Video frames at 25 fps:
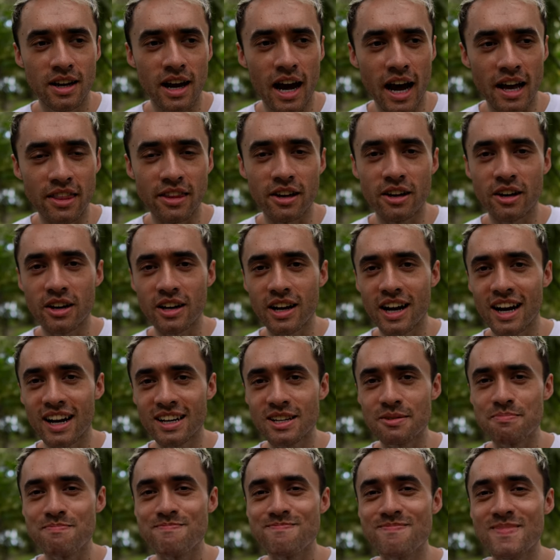And then I
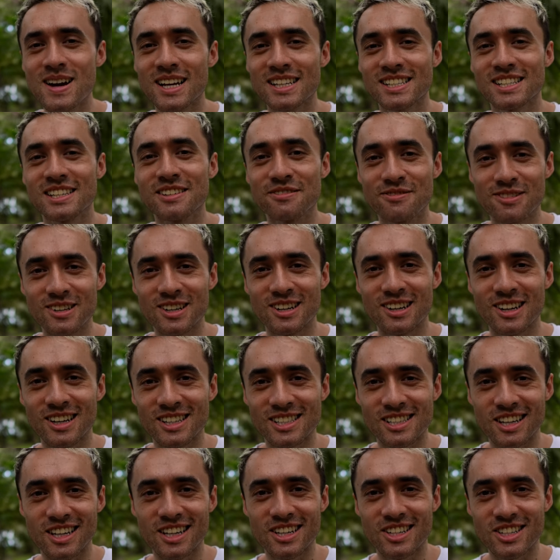had a massive
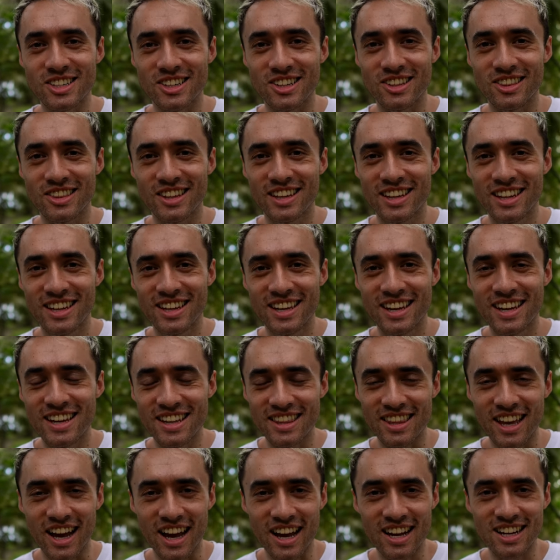realization
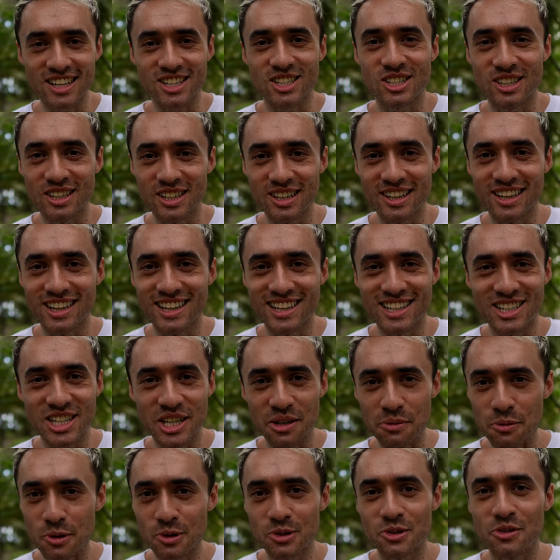that actually,
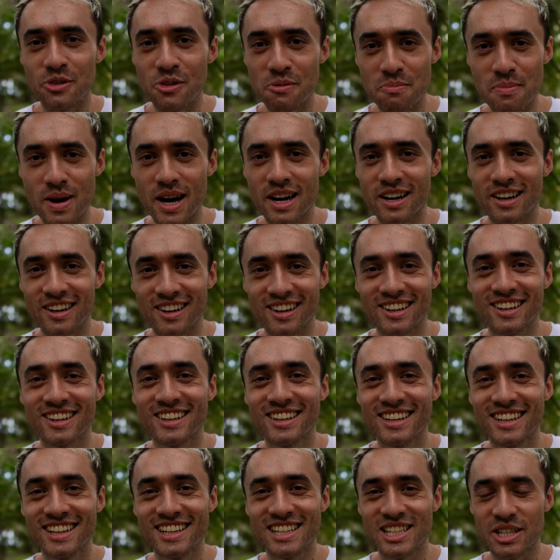she wasn't the mayor.
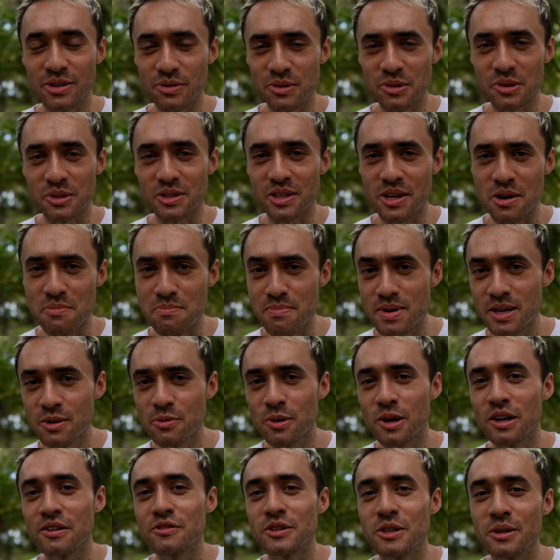She was a
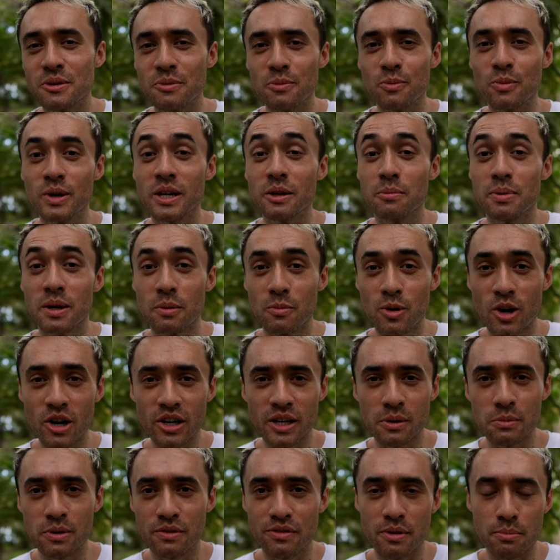midwife we had been
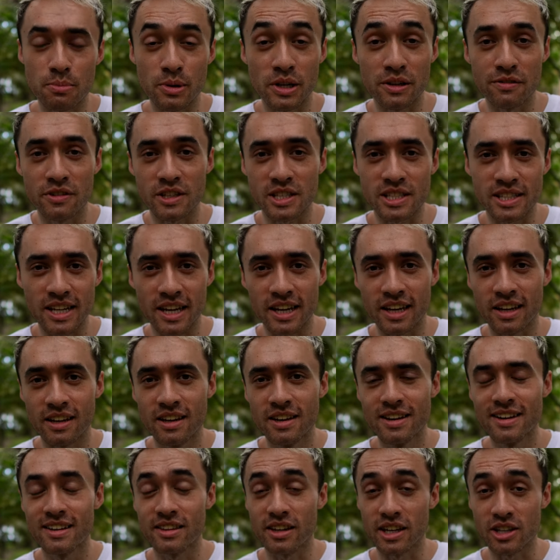working with the previous day.
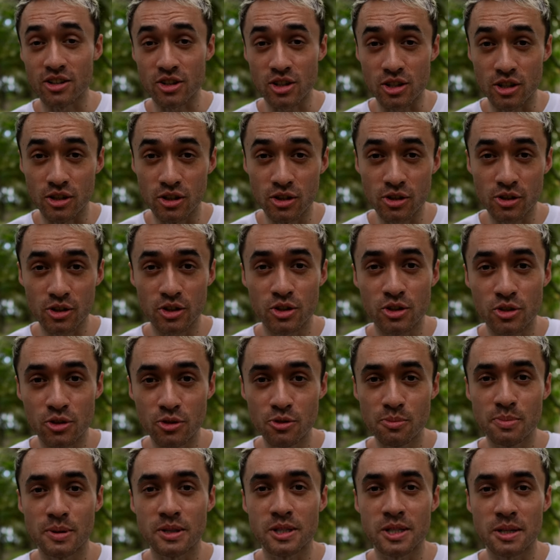They just looked
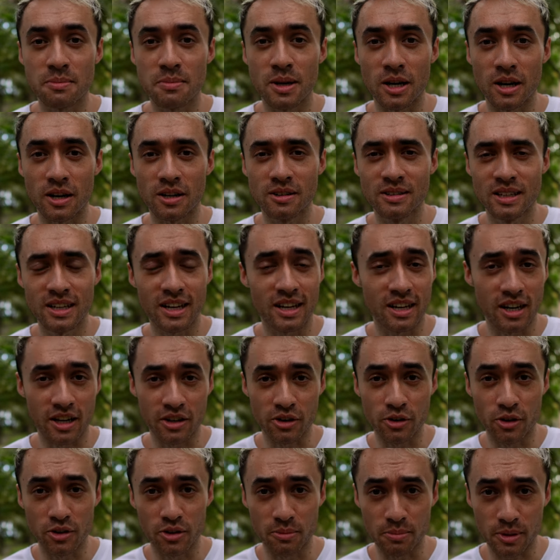super similar, and I'd
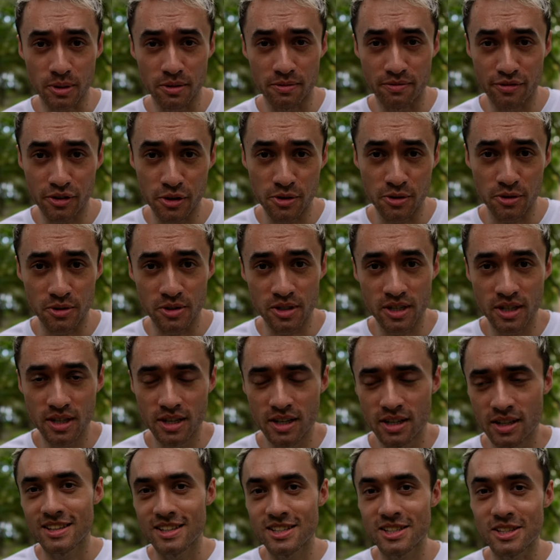got them confused.
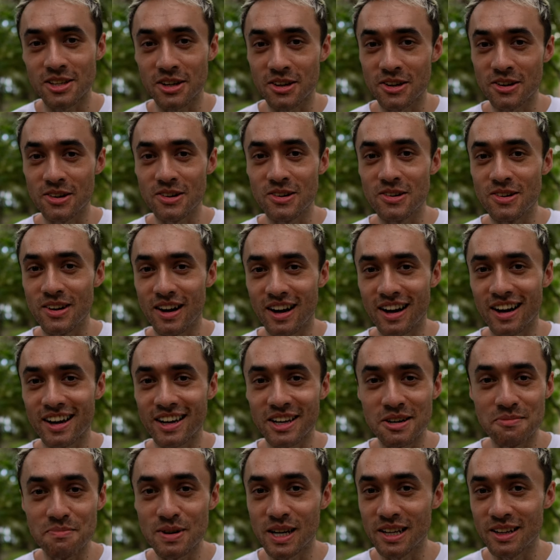So I
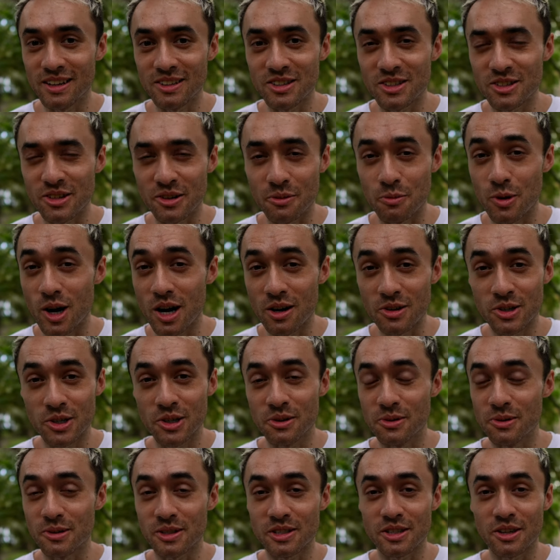completely understood why
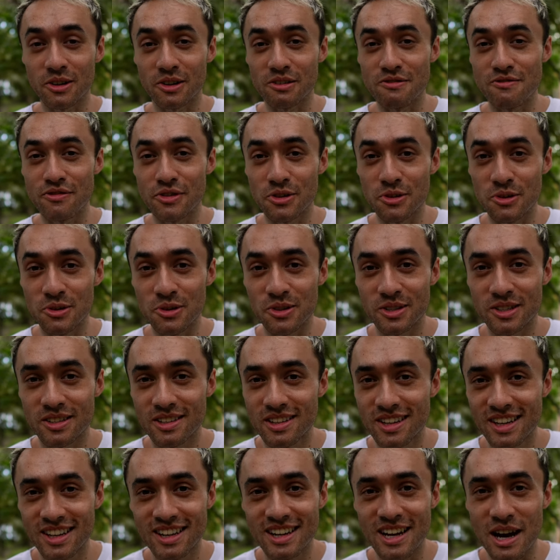she was so confused
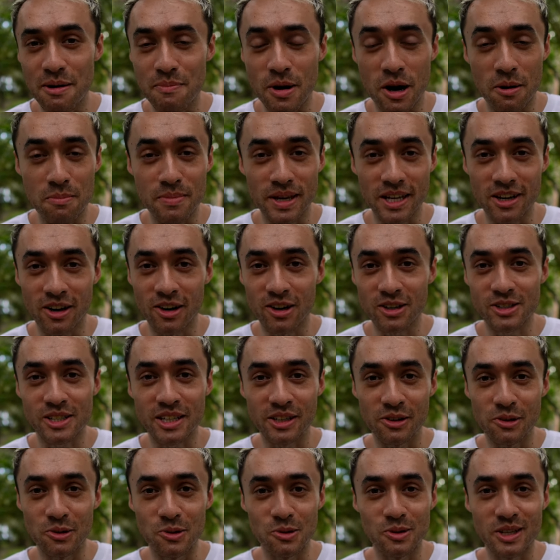about me
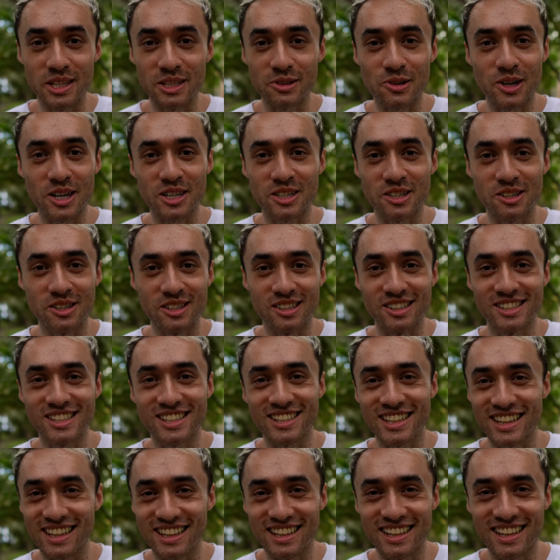asking all these
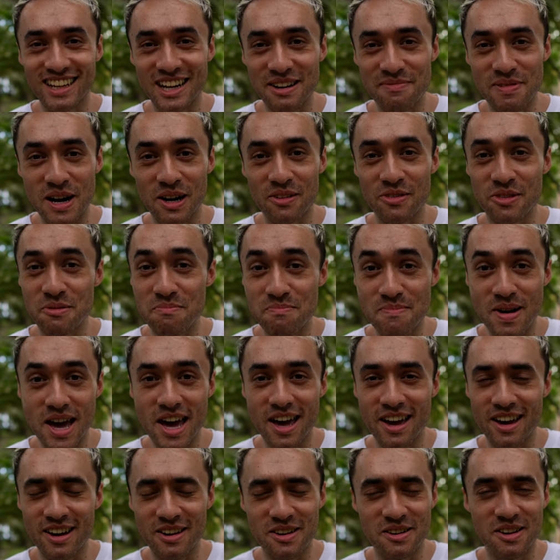questions about the
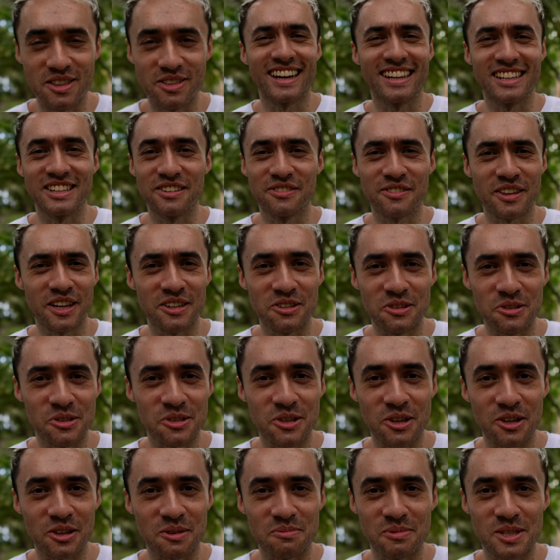mayor and if they do
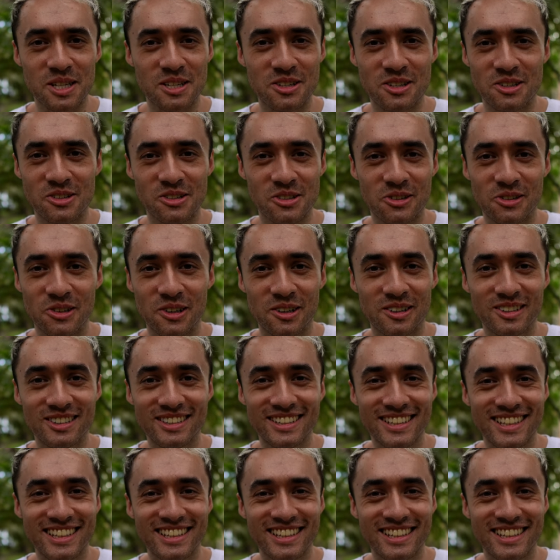circumcisions or not.